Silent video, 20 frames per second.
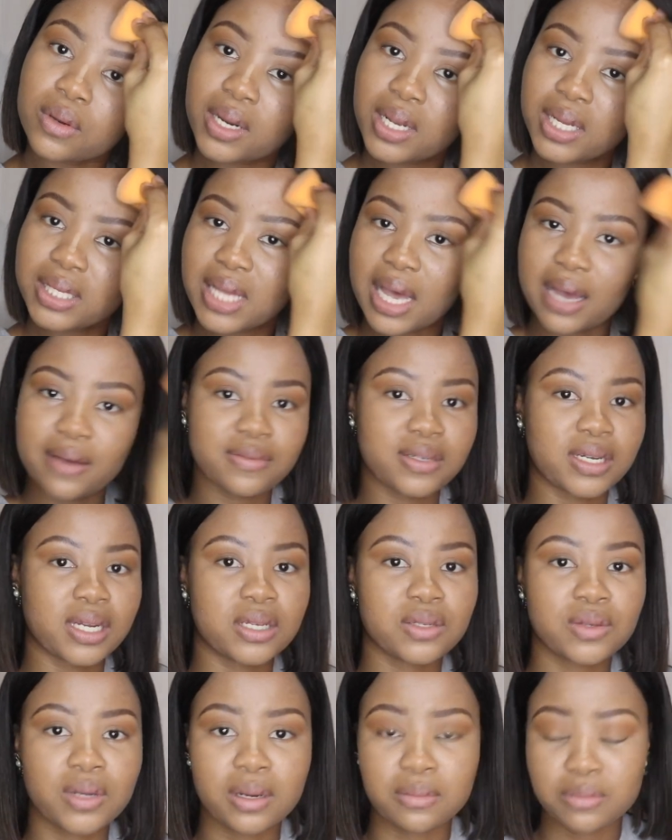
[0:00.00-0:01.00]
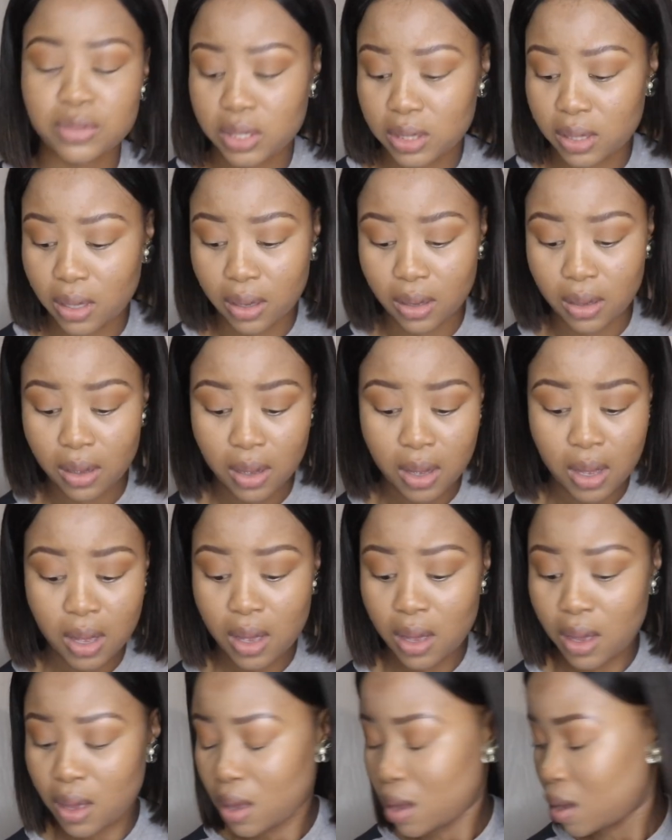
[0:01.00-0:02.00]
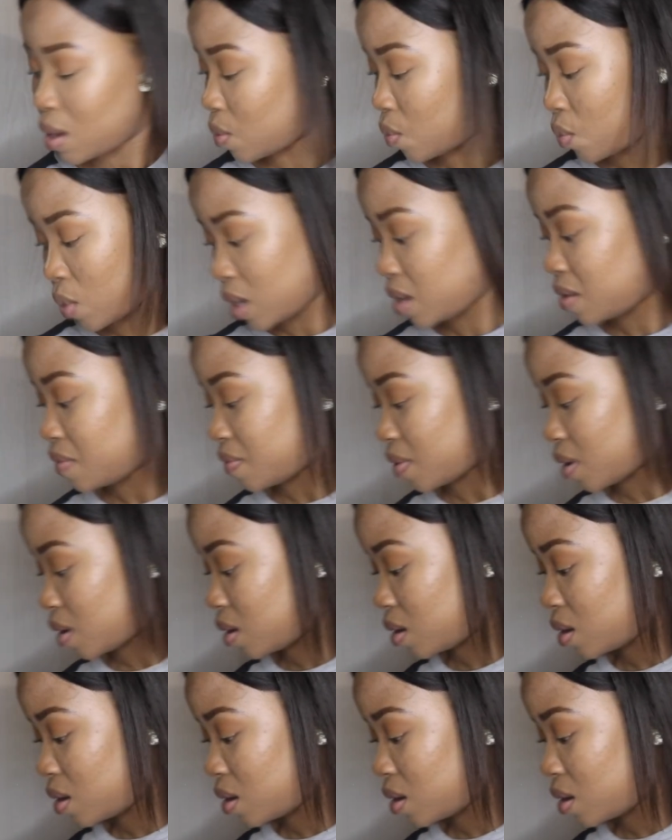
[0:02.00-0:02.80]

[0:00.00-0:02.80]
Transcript: Yes, I have days that I'm just like, whatever.